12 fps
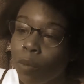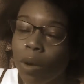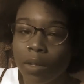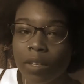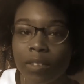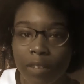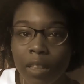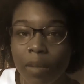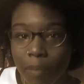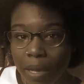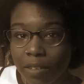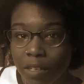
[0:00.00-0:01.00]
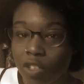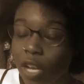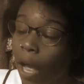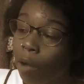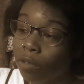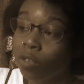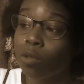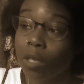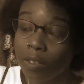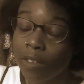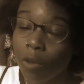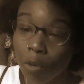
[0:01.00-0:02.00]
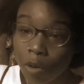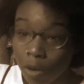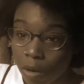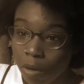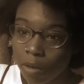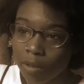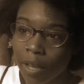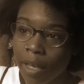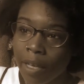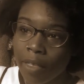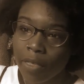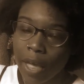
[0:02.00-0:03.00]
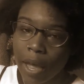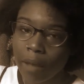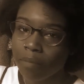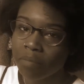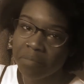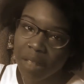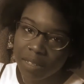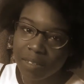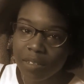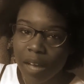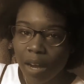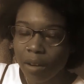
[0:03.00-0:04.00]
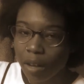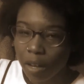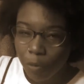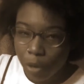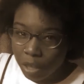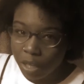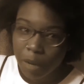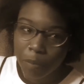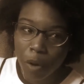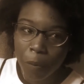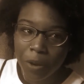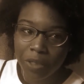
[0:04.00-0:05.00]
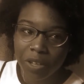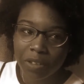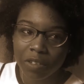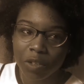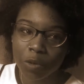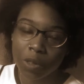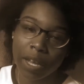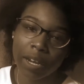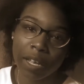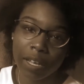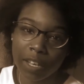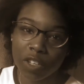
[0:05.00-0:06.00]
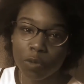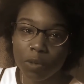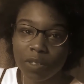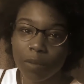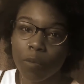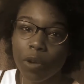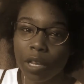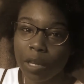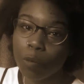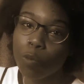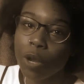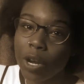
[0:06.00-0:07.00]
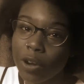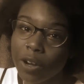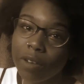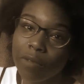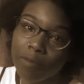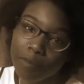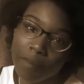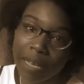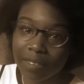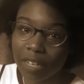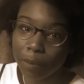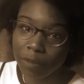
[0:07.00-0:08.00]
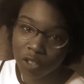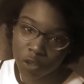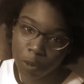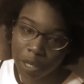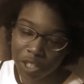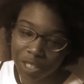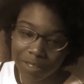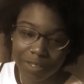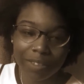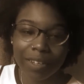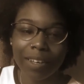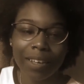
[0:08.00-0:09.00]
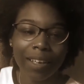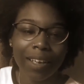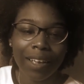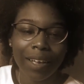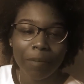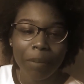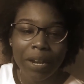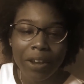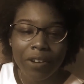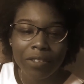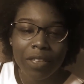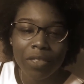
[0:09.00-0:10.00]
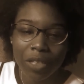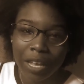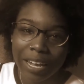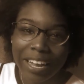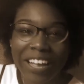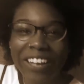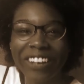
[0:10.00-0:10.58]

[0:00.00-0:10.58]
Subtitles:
wanted to send the message out to these little girls that that's not really an appropriate thing to do and that it could get you in some really weird and messed up situations. But here's the thing.